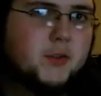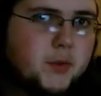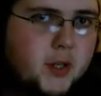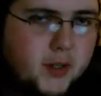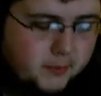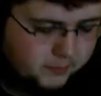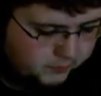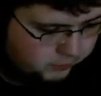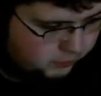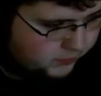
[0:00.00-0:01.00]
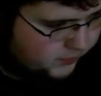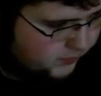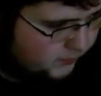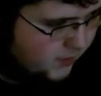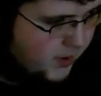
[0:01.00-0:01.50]
3
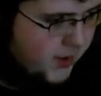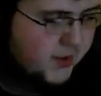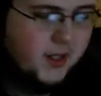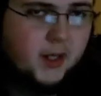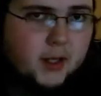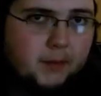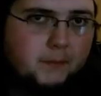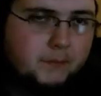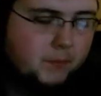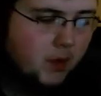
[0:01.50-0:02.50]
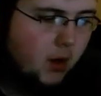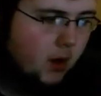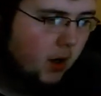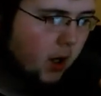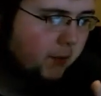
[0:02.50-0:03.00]
is
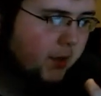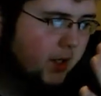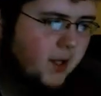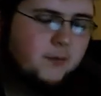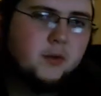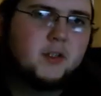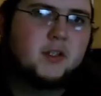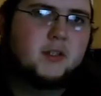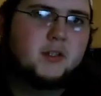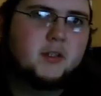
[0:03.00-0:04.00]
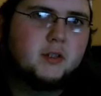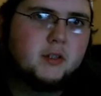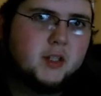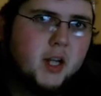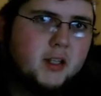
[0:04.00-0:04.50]
RVD versus
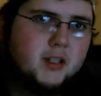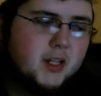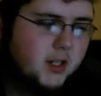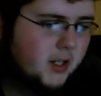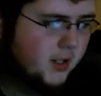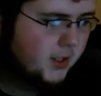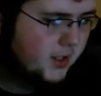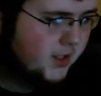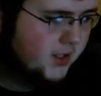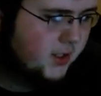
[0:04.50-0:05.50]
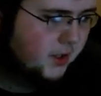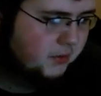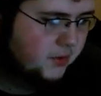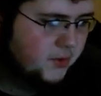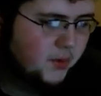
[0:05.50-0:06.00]
John Cena at
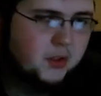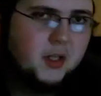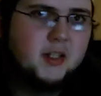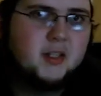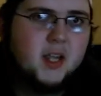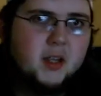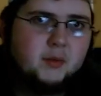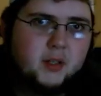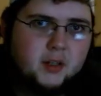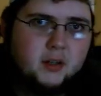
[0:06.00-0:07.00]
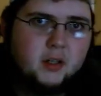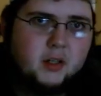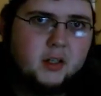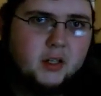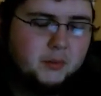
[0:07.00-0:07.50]
ECW's One Night Stand when they turned it
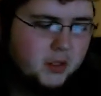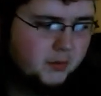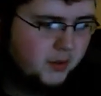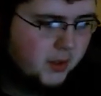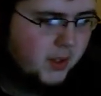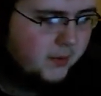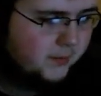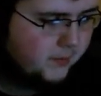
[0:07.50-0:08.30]
to the WWE.